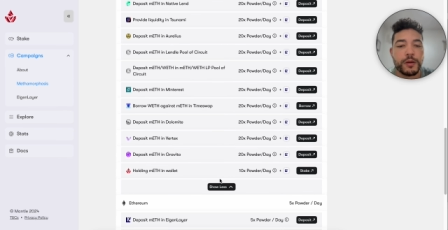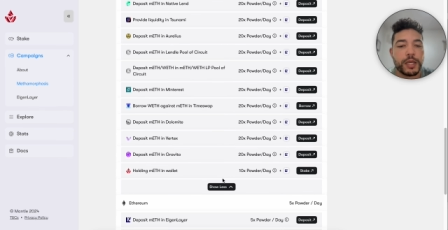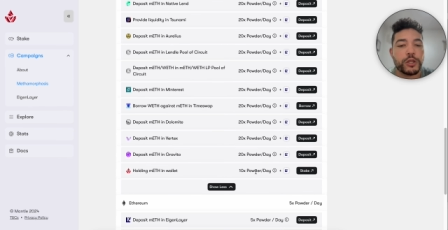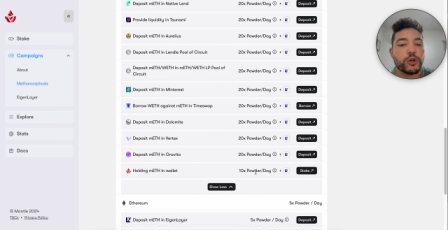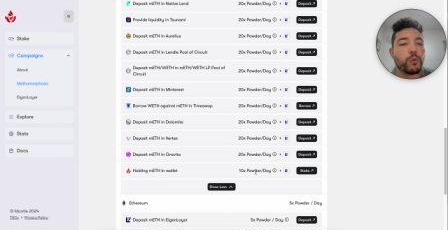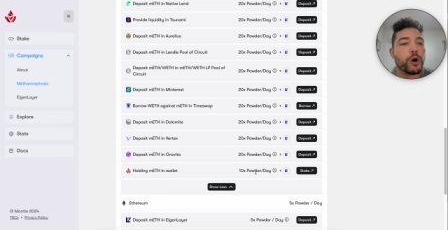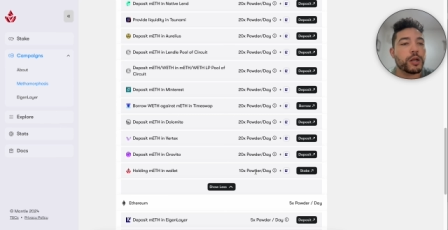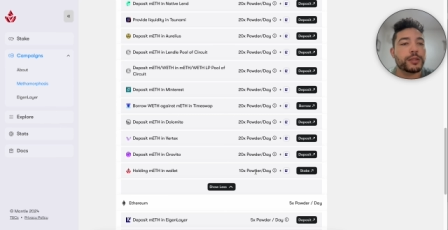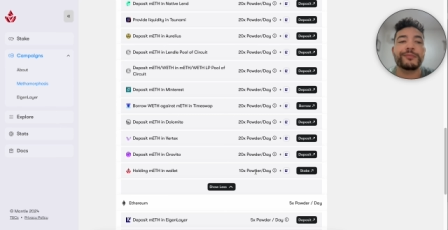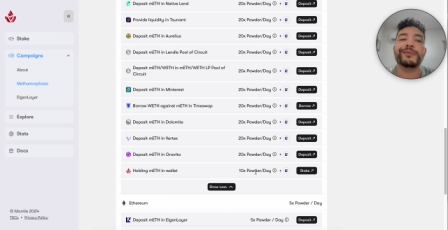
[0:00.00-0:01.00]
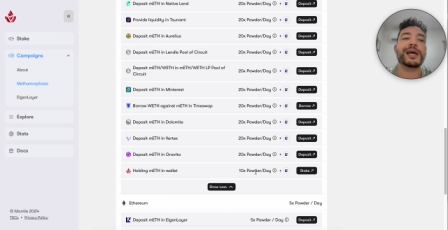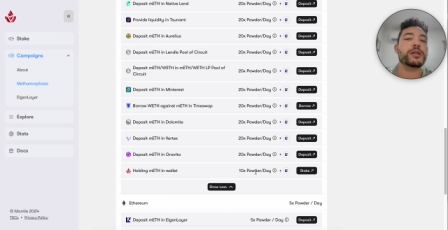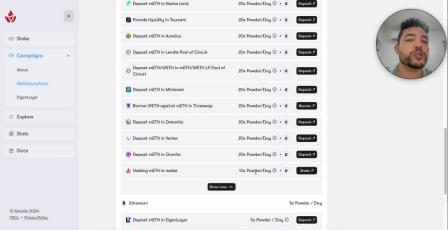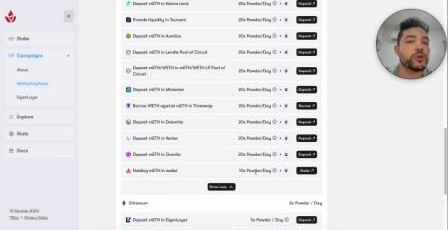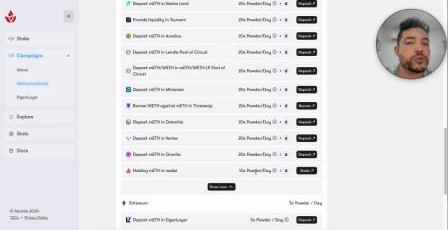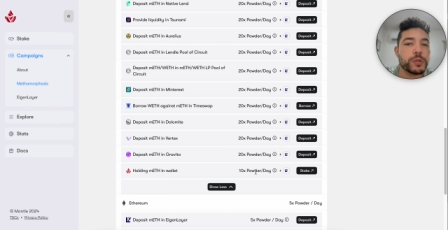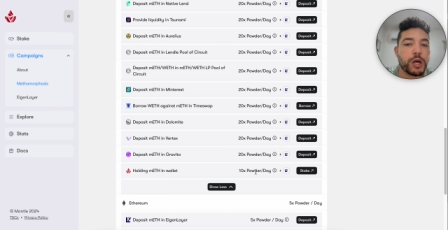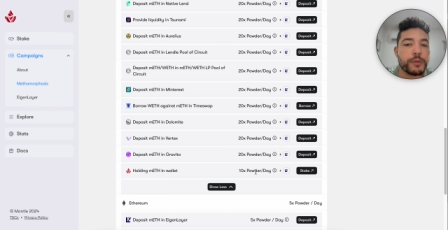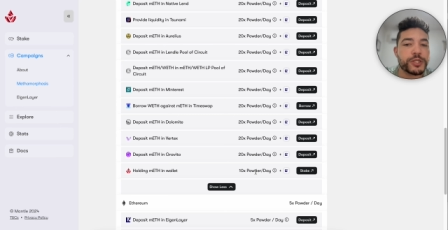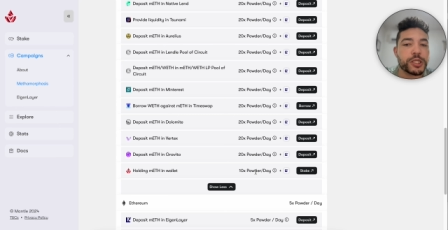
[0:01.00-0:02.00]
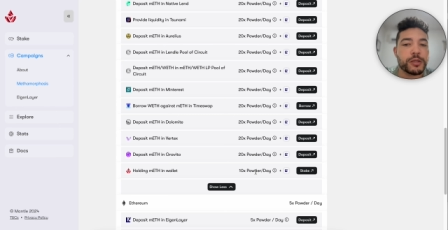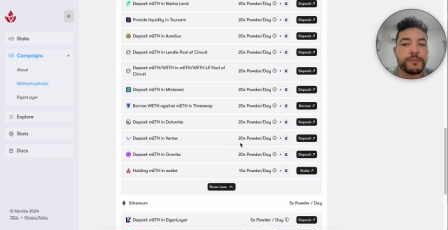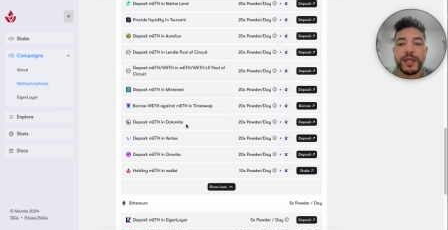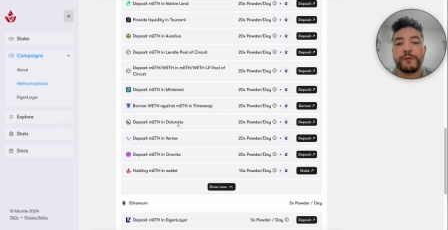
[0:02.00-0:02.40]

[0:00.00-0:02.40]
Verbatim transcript: in your wallet, that is also an option.